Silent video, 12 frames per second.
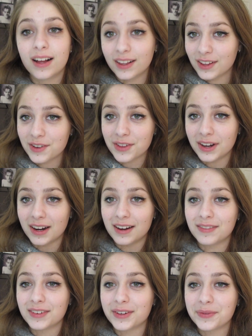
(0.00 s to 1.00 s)
Hello there
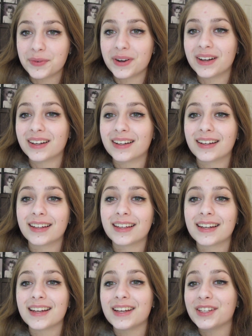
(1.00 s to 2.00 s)

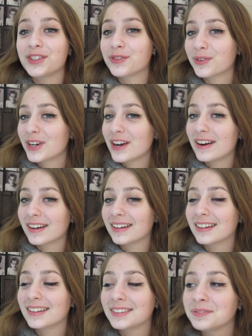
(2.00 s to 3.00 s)
everyone, it's
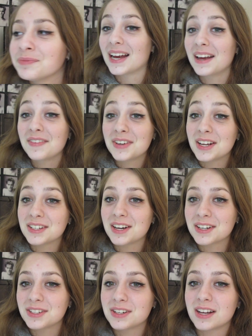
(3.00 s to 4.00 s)
Brianna. I have not
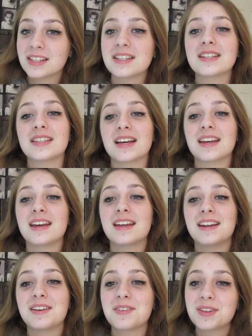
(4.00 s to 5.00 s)
talked to you guys in a second,
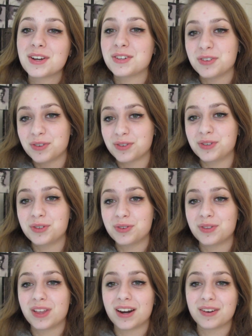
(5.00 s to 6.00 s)
and I know that I told
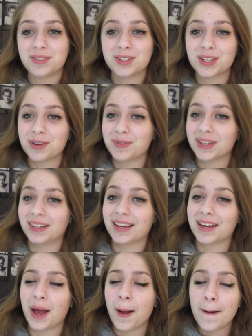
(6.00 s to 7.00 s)
you that I was going to be
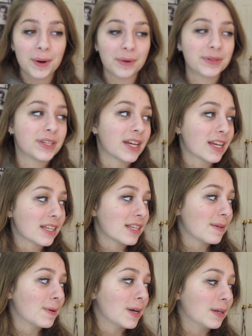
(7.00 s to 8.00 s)
like posting
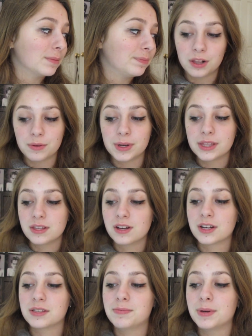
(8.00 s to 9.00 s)
some Halloween
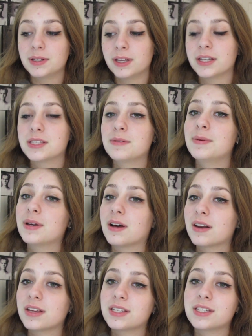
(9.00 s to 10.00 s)
looks, but like to be
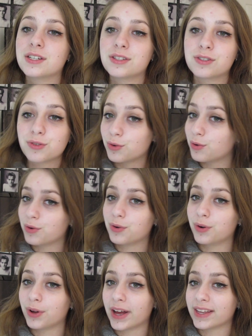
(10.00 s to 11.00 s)
honest,
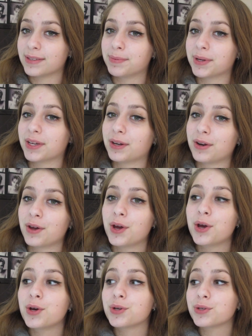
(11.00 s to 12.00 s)
school has been
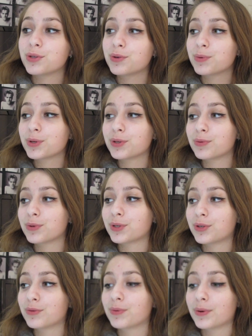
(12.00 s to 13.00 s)

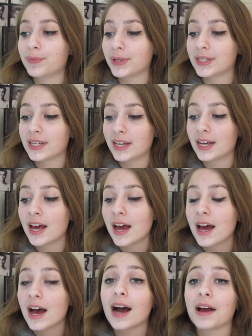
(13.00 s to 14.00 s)
super busy.
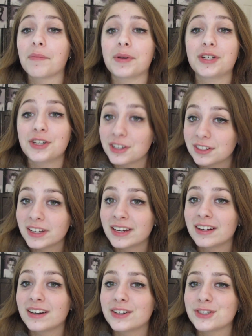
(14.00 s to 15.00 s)
I'm a
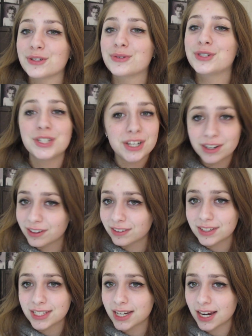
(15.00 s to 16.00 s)
cheerleader, so
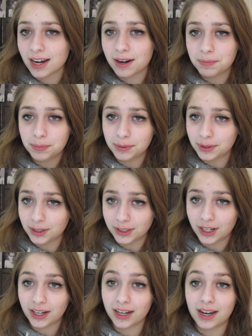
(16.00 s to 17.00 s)
cheer is taking up a
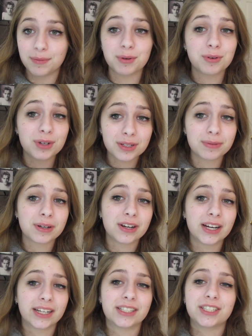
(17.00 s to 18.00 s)
lot. I'm a
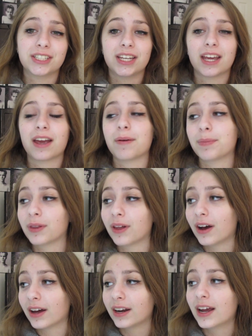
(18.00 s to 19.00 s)
horseback rider, just taking up a
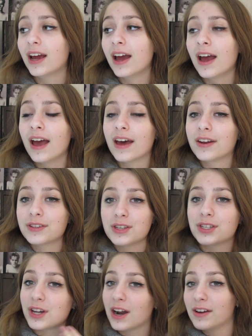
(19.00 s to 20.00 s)
lot. And also,
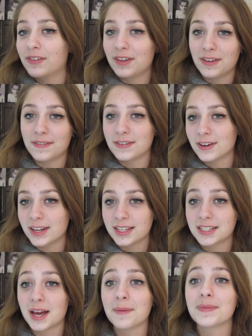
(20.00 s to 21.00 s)
sorry for the
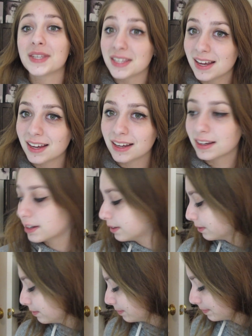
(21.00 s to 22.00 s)
voice, I'm sick.
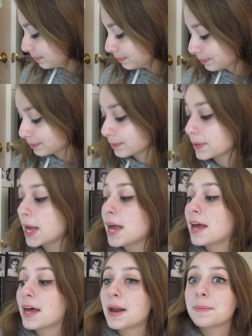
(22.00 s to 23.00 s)

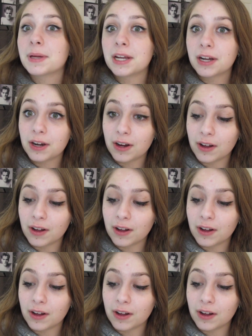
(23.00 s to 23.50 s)
And I'm getting